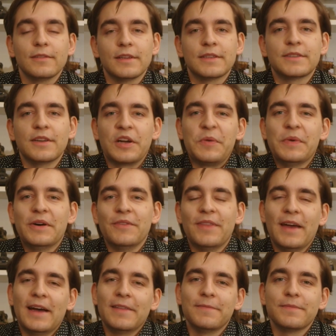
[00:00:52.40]
let's talk about
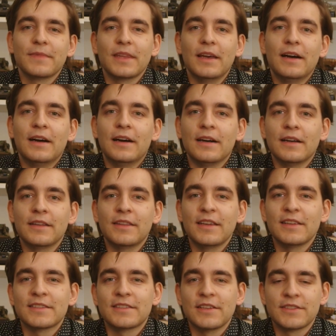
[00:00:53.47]
that. I
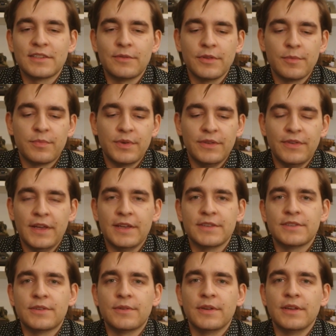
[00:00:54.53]
think I'll start with a brief
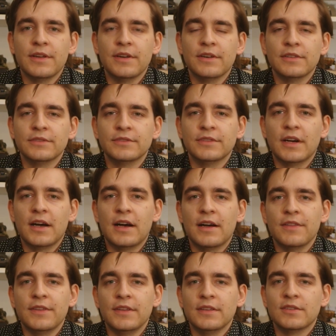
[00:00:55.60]
history of
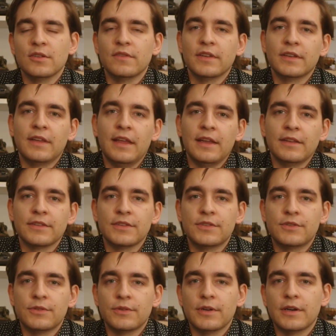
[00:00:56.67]
the Soviet tank
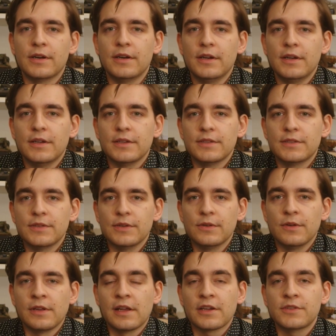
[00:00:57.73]
destroyer.
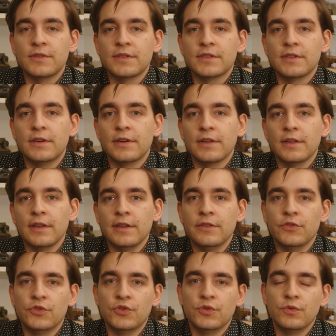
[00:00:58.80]
So it actually started
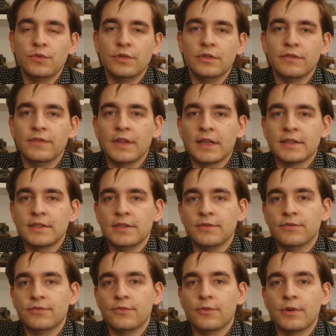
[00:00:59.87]
in June of
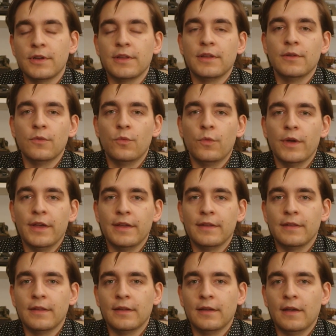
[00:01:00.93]
1940
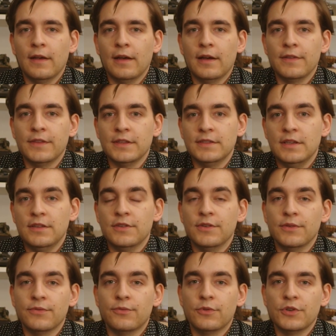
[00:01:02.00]
when the
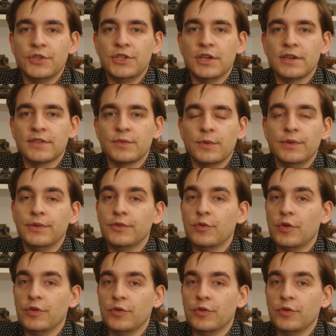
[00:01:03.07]
T-34 just went